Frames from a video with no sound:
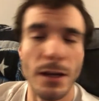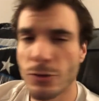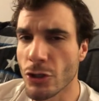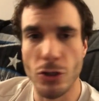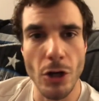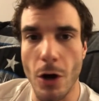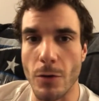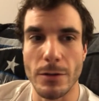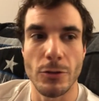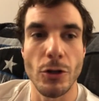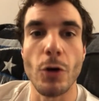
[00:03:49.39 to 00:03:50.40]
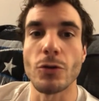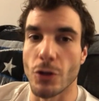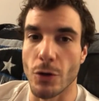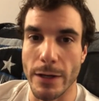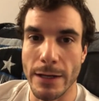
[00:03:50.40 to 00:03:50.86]

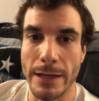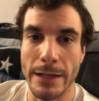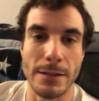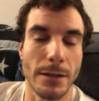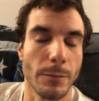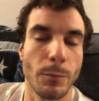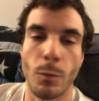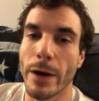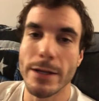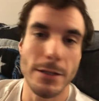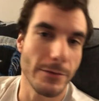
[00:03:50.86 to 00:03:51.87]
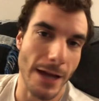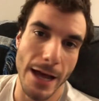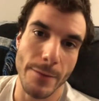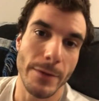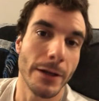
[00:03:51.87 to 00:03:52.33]
do it. It's a waste of
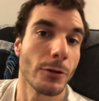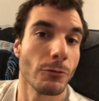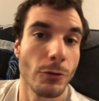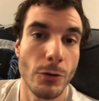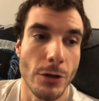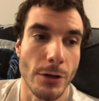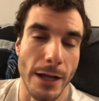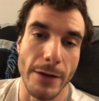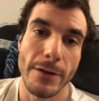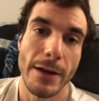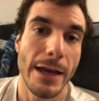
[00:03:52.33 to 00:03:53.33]
time. It'll ruin your life.